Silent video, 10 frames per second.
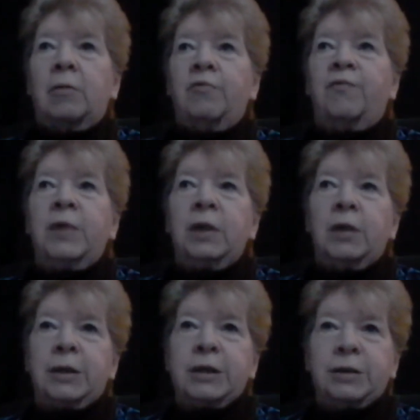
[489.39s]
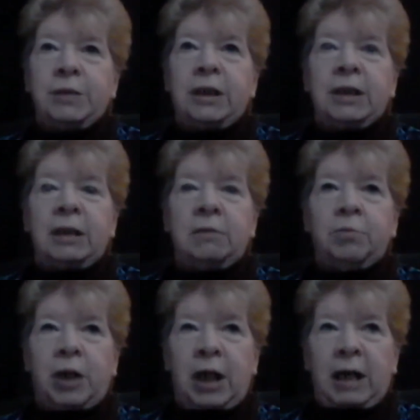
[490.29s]
feet on the street than
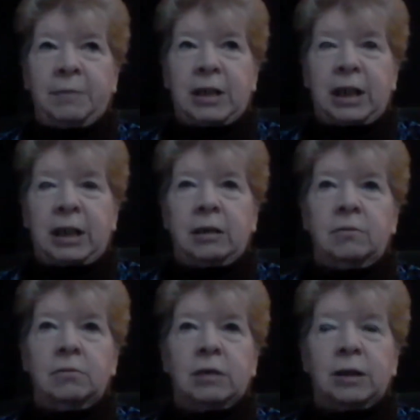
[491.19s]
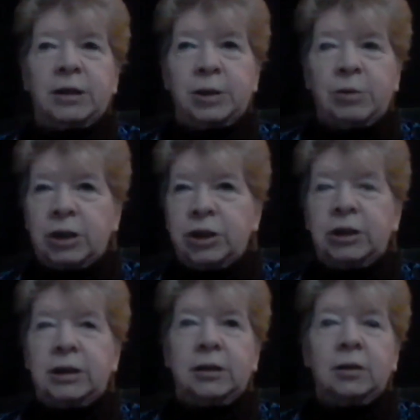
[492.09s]
perhaps a
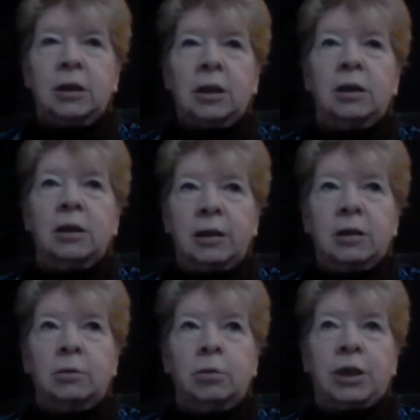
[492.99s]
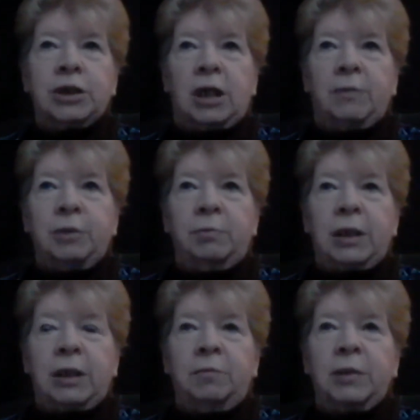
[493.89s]
structured clinical workshop would
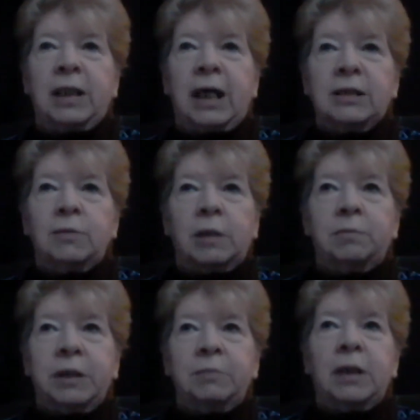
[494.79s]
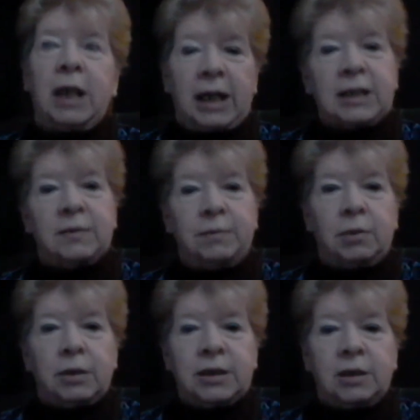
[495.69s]
be, but that's what people asked
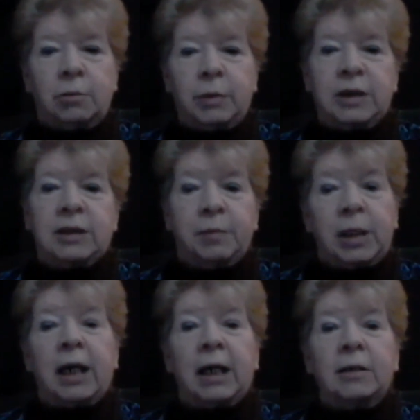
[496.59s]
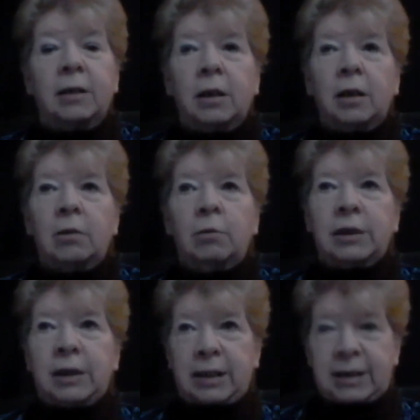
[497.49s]
for. So we supplied
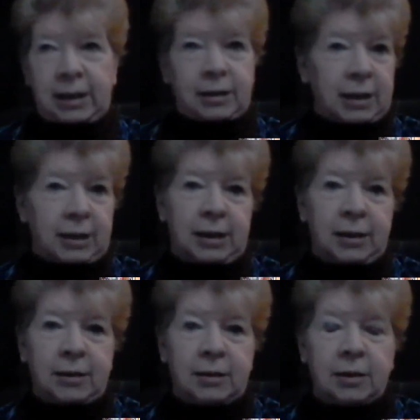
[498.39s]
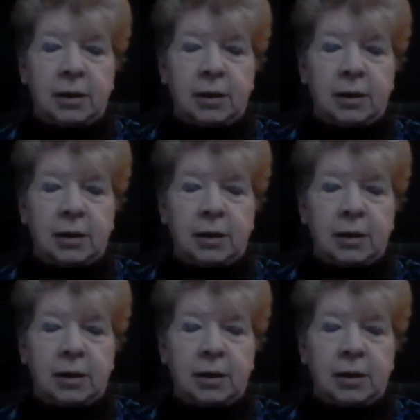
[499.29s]
what they said they needed.